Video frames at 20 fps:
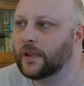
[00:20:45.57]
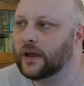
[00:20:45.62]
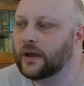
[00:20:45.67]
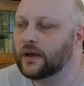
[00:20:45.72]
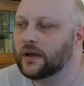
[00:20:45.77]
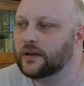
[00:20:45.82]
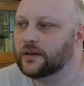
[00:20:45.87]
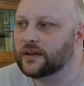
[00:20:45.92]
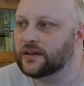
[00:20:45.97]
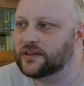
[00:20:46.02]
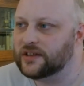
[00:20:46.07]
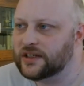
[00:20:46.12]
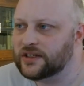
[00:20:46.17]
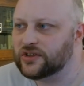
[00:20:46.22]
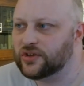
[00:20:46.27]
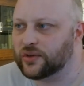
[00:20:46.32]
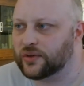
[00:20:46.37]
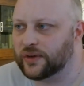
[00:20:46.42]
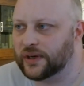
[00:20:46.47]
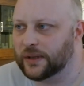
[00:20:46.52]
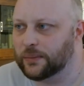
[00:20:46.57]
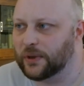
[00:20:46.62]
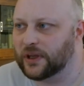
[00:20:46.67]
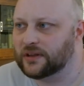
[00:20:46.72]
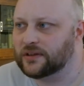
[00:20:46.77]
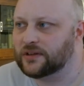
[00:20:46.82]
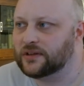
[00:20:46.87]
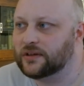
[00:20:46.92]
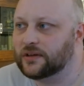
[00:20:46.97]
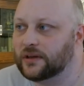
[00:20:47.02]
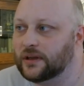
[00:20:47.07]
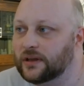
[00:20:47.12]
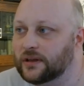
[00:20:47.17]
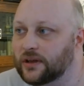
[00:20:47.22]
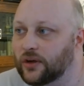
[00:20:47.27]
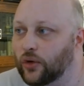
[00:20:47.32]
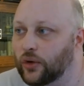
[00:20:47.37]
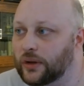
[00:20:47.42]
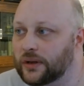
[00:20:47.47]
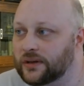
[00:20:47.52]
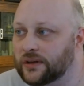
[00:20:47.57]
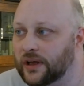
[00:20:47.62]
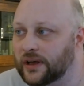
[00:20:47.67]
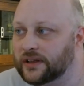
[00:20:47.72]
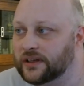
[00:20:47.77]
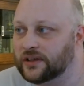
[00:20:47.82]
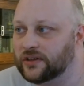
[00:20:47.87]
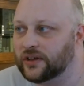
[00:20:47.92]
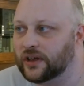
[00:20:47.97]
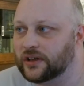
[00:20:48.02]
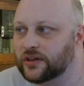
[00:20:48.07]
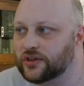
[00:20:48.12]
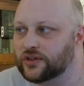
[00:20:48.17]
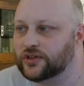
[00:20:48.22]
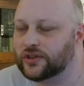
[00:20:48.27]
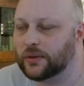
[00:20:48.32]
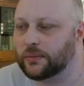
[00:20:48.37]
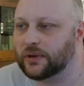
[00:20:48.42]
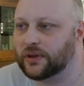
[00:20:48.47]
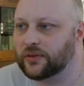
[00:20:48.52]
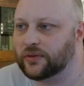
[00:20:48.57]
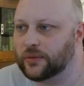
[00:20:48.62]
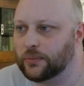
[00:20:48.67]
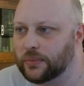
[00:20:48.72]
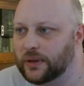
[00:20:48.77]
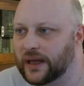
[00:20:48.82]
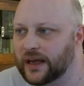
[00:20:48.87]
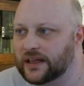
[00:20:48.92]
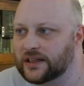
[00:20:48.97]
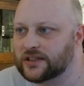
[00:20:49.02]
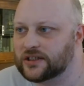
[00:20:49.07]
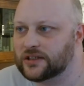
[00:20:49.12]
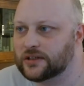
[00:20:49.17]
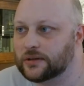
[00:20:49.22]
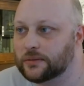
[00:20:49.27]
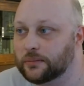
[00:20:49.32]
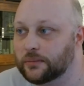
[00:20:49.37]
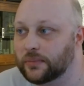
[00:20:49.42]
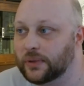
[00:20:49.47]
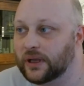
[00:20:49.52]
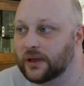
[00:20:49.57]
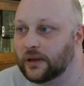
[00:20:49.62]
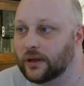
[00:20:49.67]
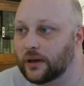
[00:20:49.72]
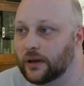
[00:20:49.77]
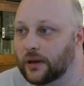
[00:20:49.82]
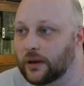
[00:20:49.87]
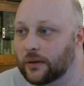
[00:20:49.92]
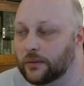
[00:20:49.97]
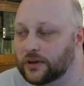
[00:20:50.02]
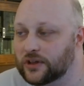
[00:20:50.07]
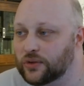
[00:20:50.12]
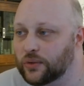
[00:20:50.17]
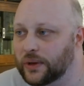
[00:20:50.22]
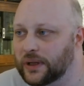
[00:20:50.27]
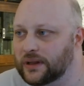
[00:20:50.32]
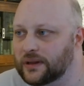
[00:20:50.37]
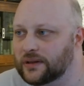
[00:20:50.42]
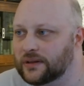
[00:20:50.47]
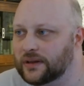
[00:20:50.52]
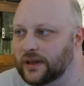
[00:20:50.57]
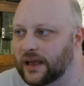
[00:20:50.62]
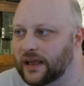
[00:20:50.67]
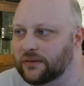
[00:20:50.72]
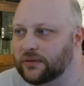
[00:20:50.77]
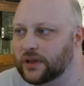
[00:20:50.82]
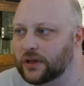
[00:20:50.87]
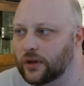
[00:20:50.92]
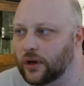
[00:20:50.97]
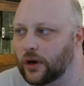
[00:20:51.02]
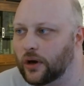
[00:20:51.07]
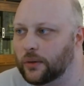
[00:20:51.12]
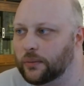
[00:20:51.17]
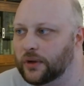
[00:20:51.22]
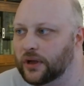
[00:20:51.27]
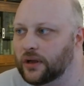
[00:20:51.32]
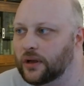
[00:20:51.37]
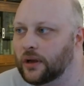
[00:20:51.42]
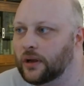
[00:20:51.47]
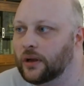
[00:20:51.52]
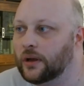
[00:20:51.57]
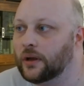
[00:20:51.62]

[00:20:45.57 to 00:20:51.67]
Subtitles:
The disagreement in the early 1900s about the plans between the Navy and Army